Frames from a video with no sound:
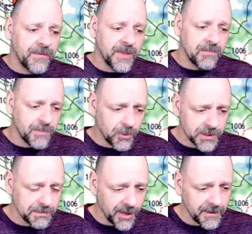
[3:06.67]
for the
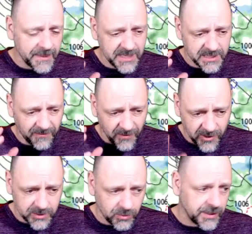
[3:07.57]
most part, this
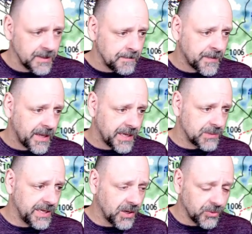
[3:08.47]
first one,
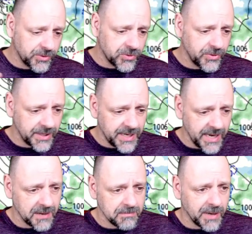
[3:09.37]
as we go through the
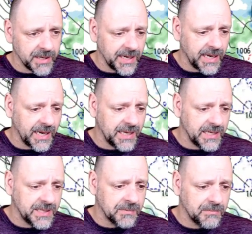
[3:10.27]
day on Monday and
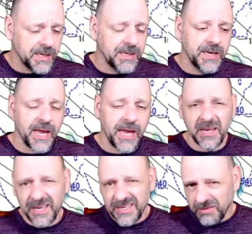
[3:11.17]
into Monday
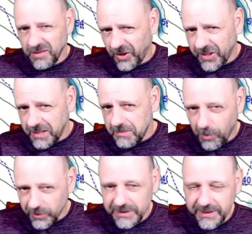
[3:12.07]
night, looking
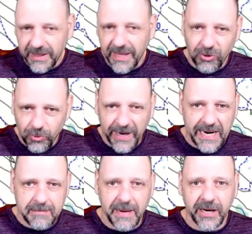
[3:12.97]
mostly like a
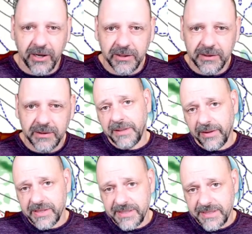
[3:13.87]
rainmaker.
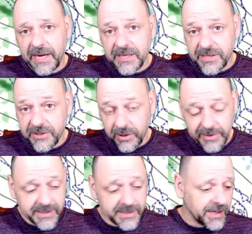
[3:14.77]
Now, the second
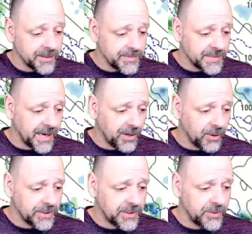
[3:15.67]
disturbance that comes
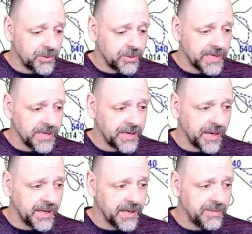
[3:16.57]
out Tuesday
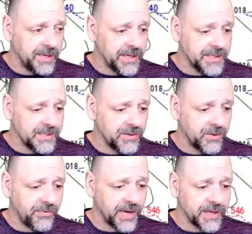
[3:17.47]
night and begins to
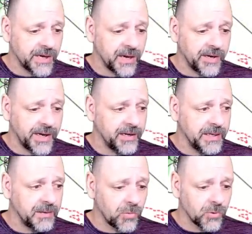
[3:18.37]
affect our
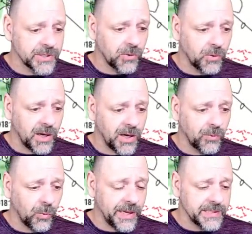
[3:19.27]
area more so
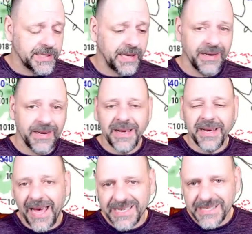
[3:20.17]
on Wednesday
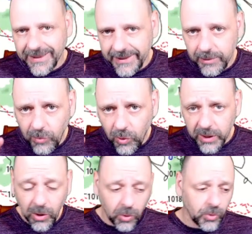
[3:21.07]
has a little
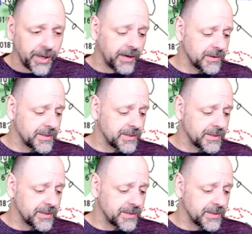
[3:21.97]
more cold air